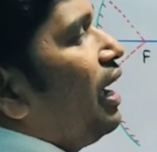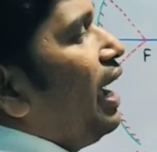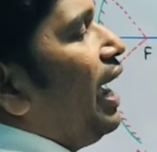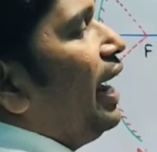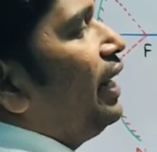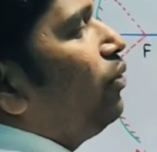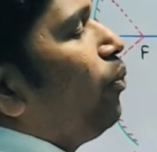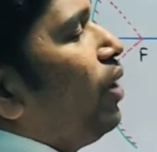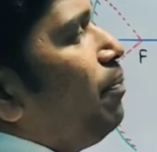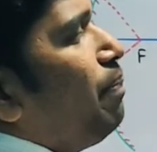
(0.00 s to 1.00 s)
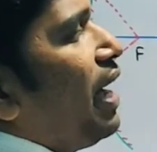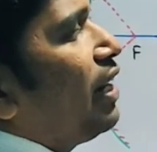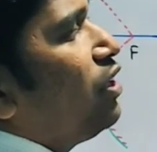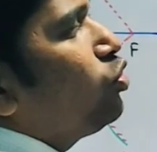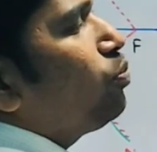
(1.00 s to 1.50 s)
and one
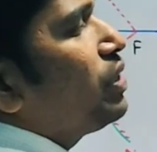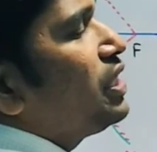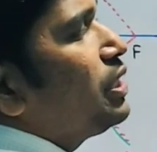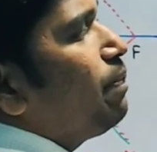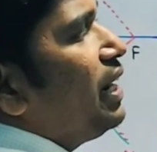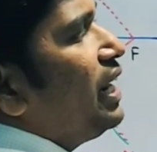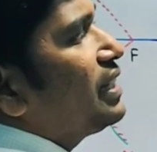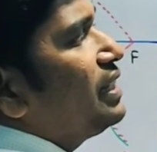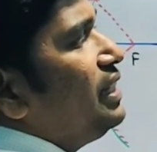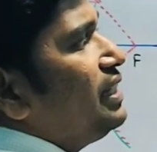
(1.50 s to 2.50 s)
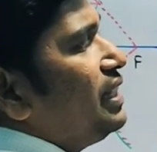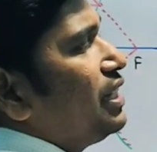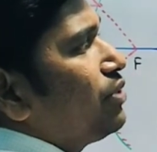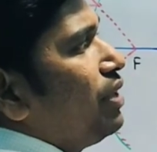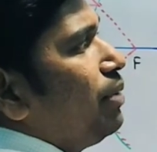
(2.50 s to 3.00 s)
parallel to principal axis
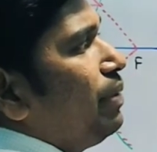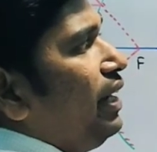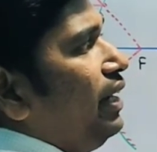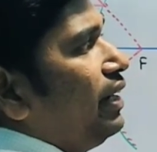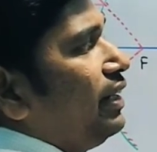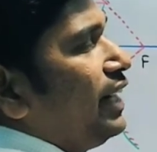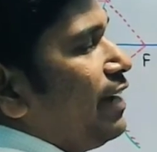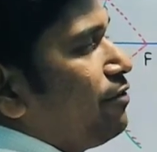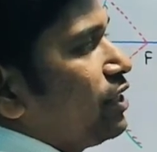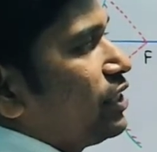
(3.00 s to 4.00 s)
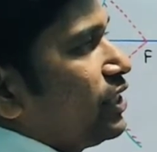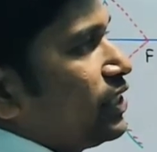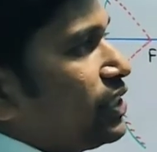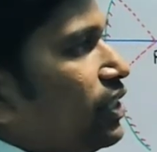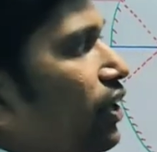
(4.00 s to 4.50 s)
it will be divergent.
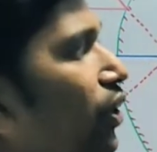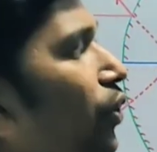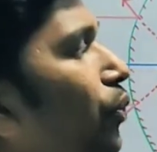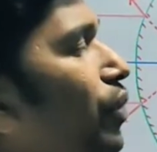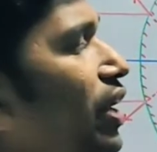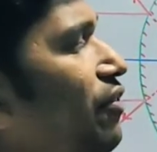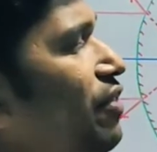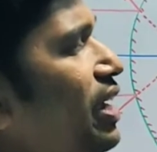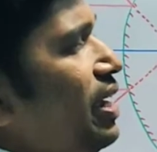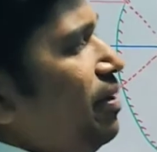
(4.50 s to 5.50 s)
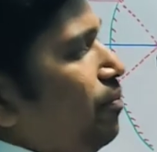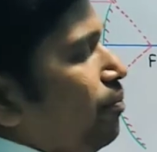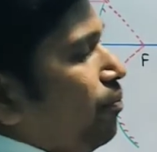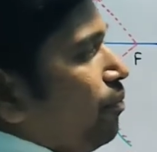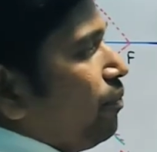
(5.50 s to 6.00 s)
When we
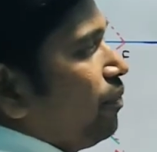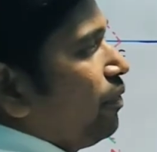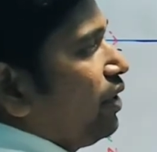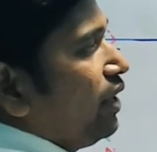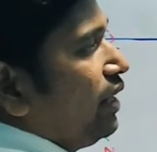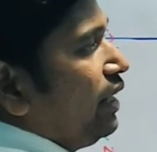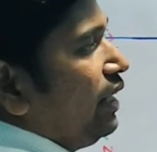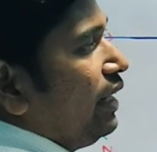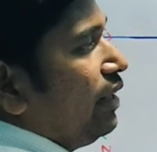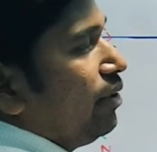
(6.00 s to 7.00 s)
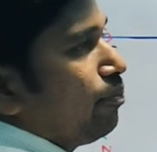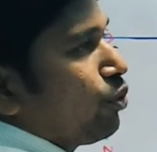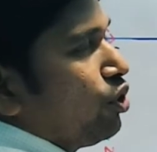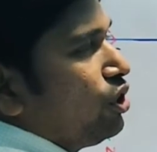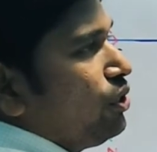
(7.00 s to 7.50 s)

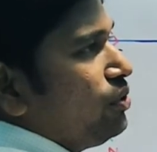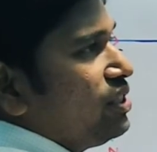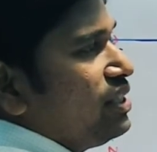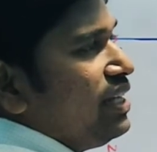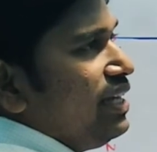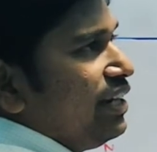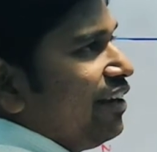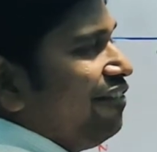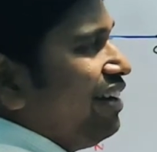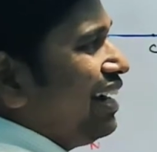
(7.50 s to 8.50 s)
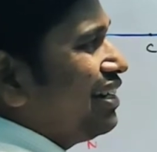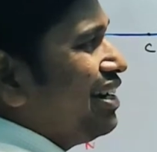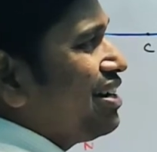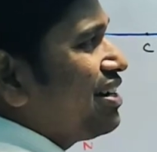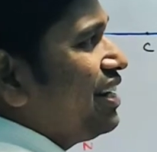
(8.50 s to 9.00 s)
produce the reflected
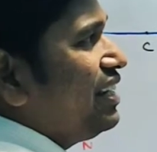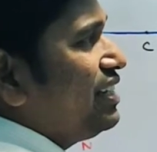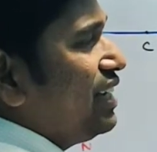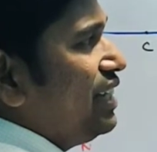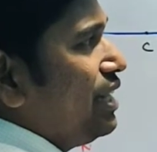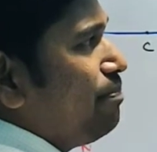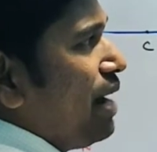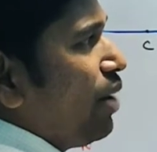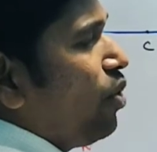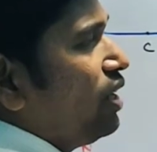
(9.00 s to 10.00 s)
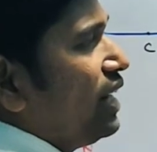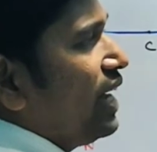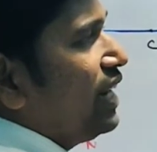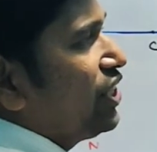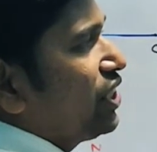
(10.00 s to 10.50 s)
rays in the backward
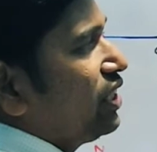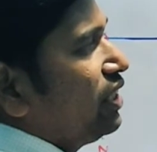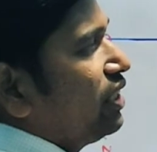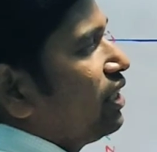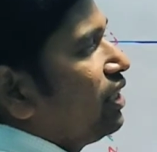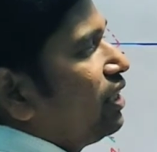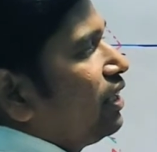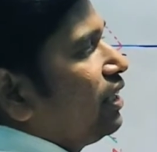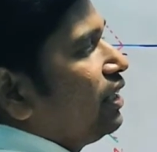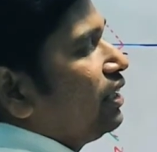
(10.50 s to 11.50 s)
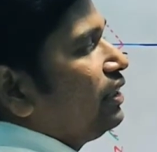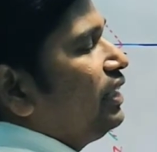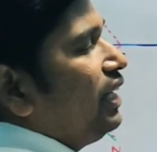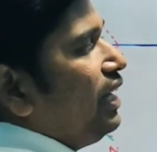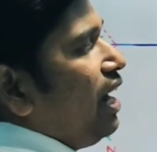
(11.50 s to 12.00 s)
direction,
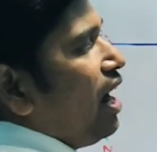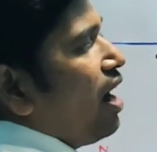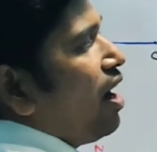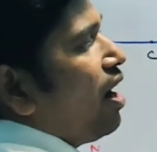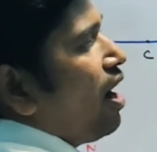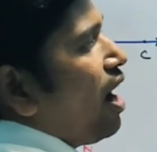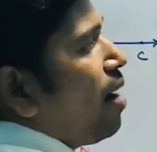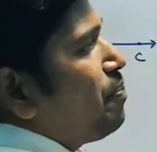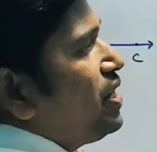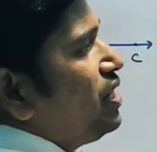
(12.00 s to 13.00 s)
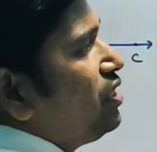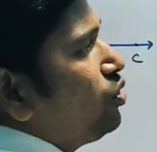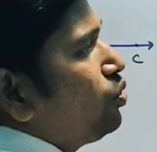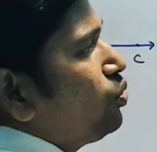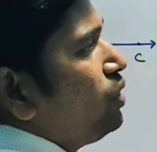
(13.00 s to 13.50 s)
they appears
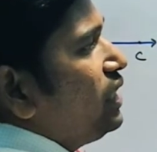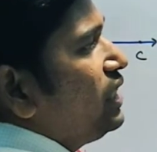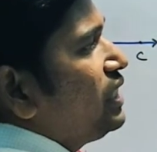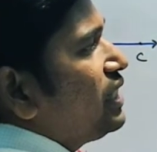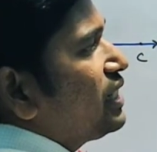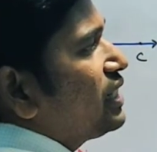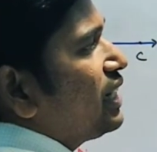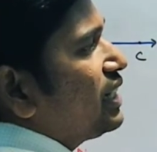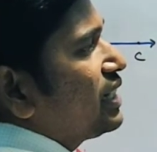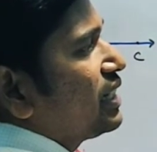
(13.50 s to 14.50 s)
to intersect